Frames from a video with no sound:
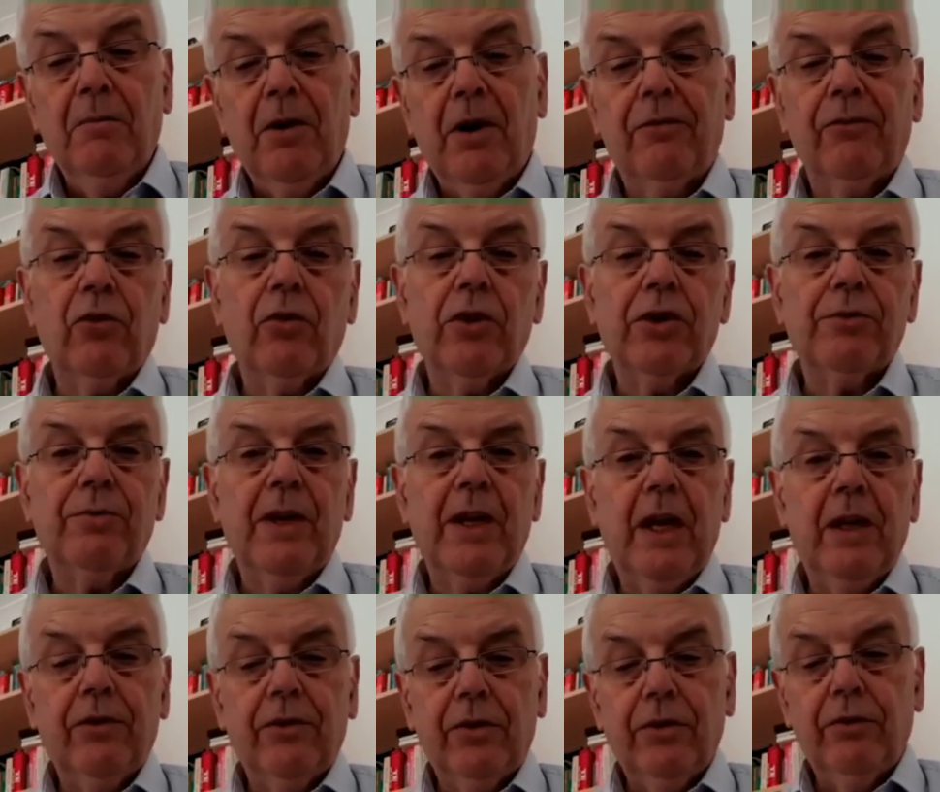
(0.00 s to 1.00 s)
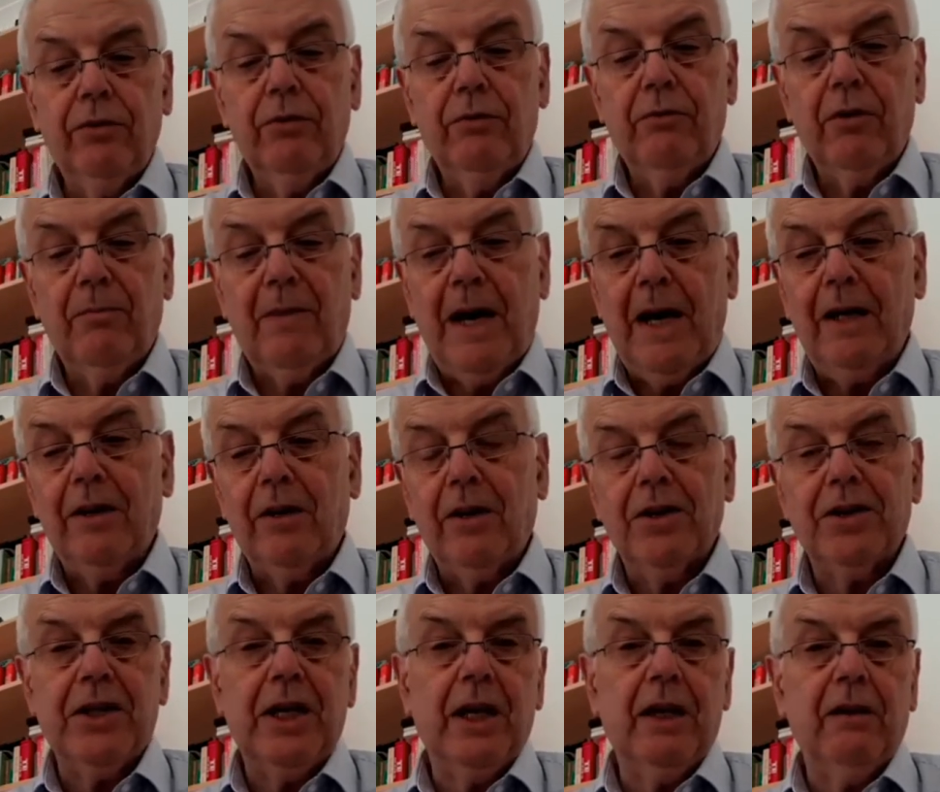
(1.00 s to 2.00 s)
But of course, we need to remind
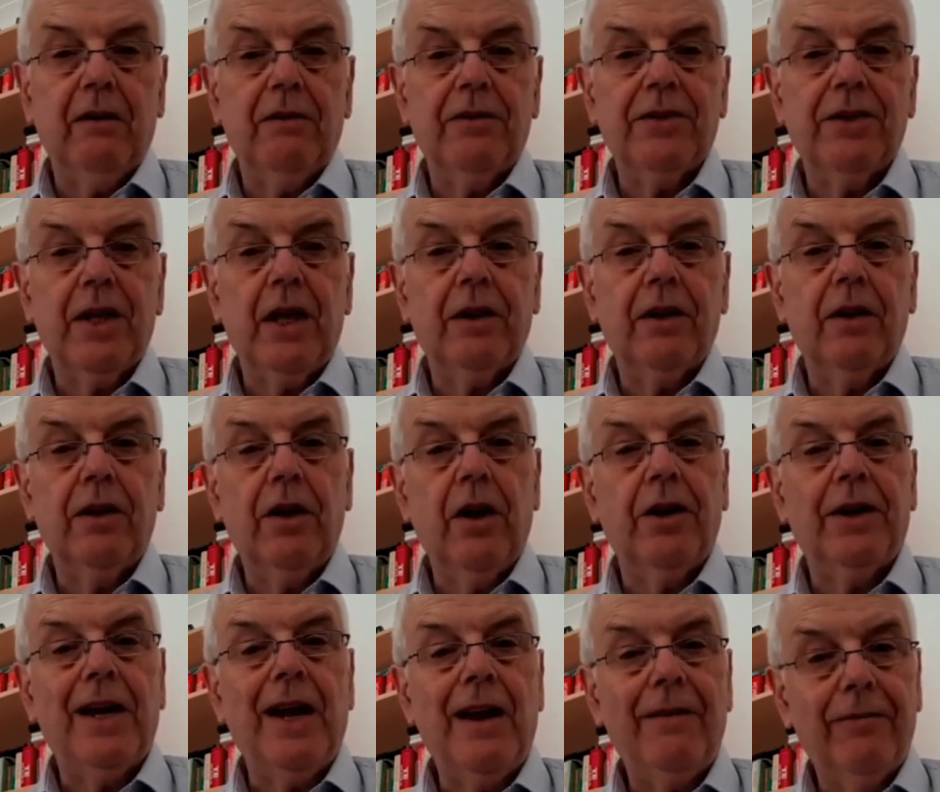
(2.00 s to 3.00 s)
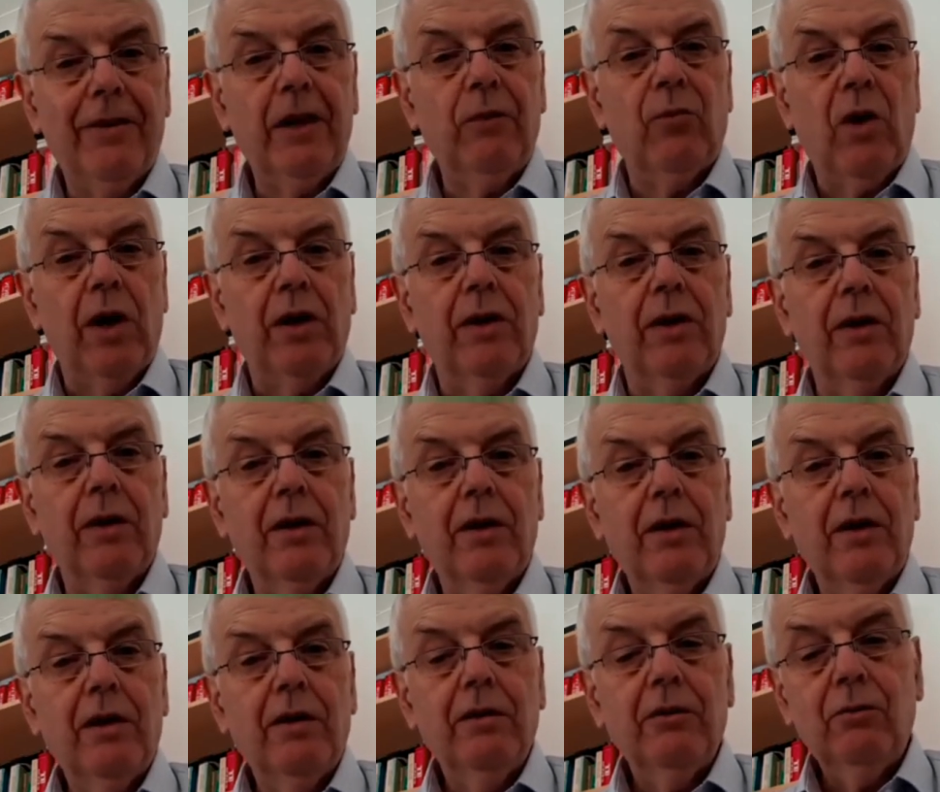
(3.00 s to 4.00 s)
ourselves that not everyone
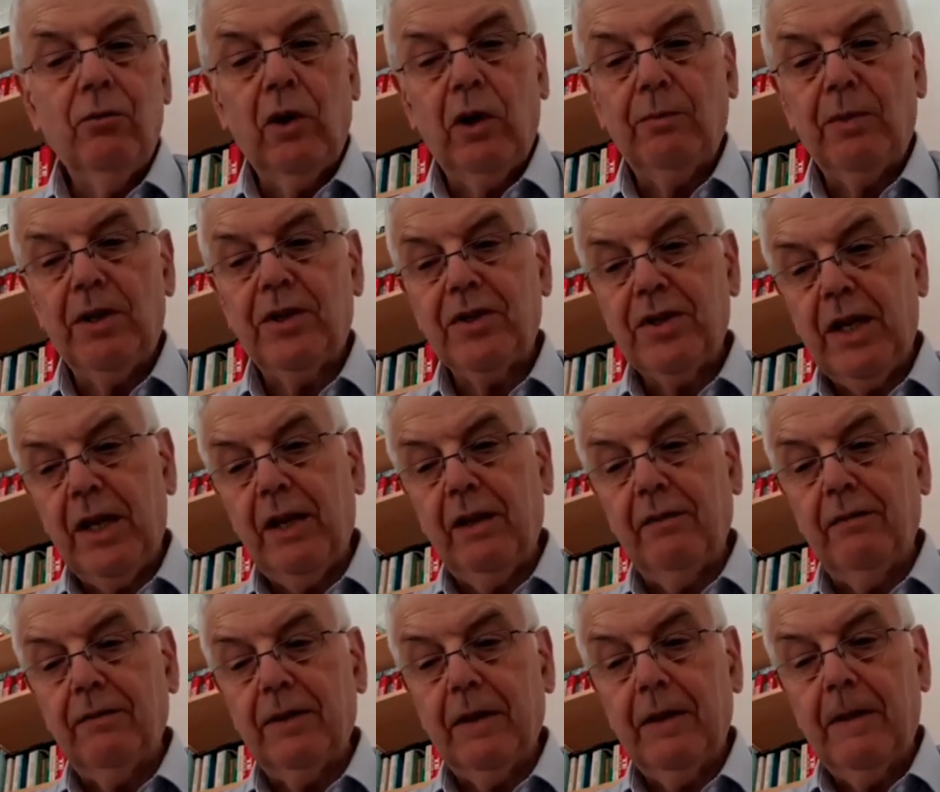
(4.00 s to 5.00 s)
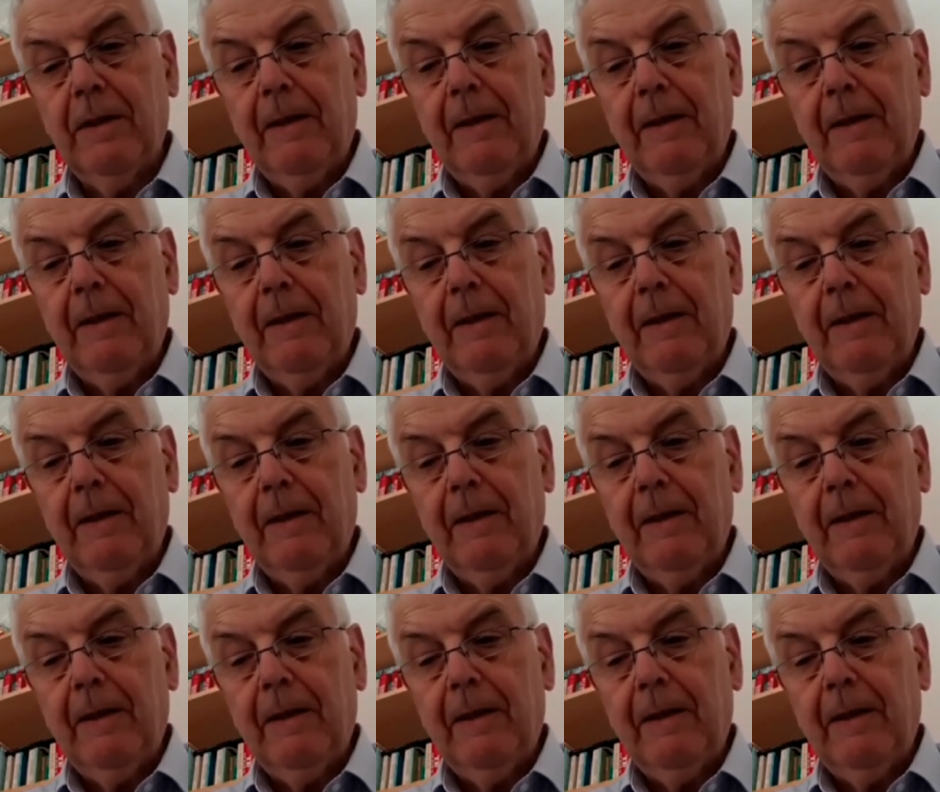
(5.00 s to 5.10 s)
will be saved.